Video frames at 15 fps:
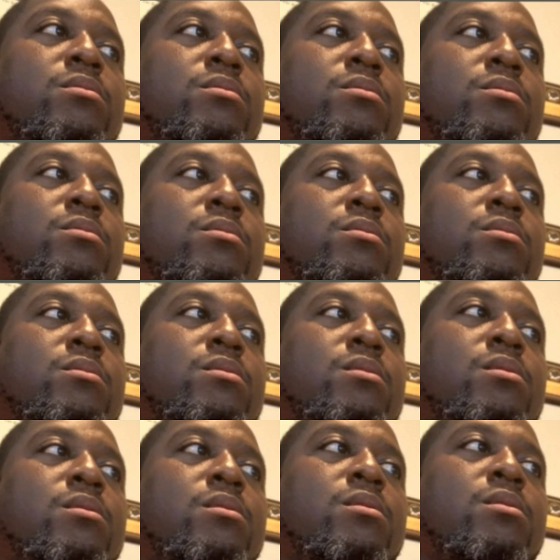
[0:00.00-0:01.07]

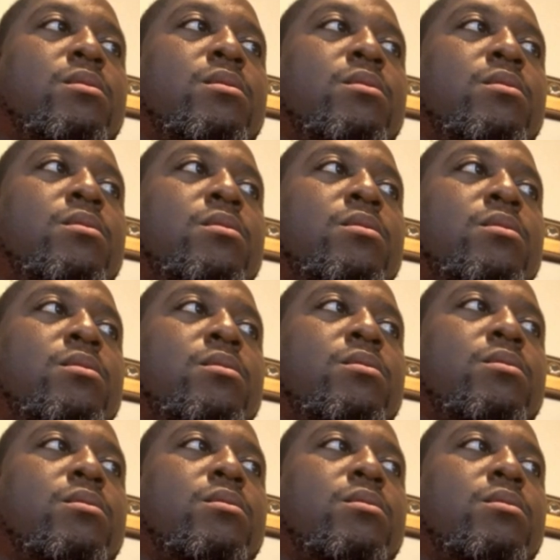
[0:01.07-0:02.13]

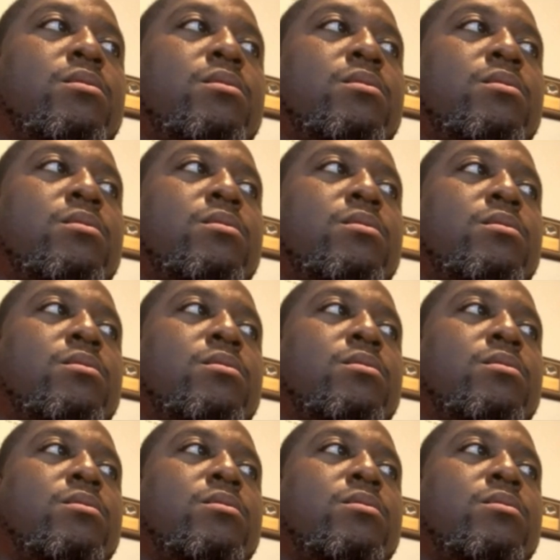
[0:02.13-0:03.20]

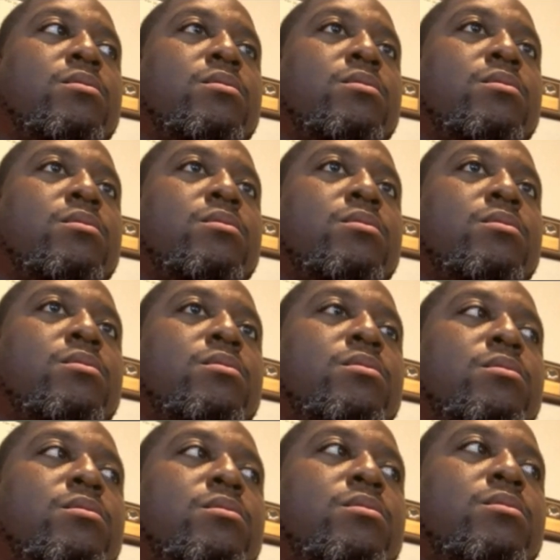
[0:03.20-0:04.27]

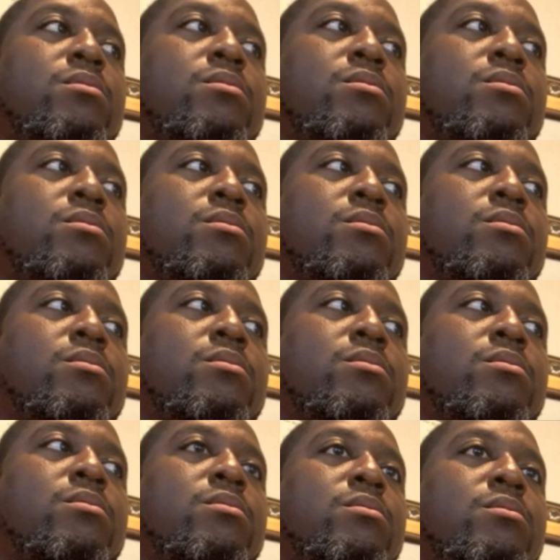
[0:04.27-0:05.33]

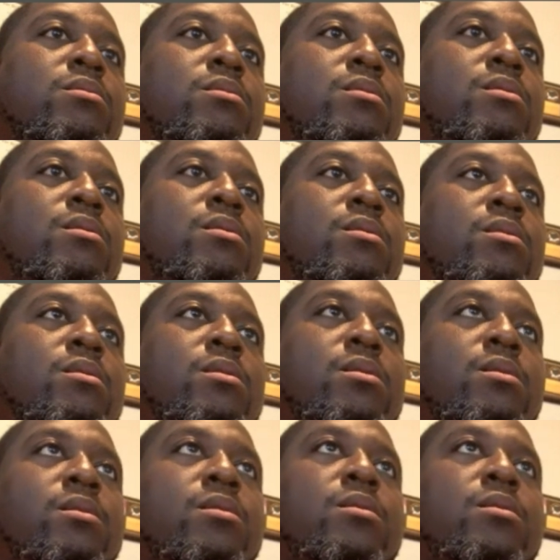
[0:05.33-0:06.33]
This person isn't speaking.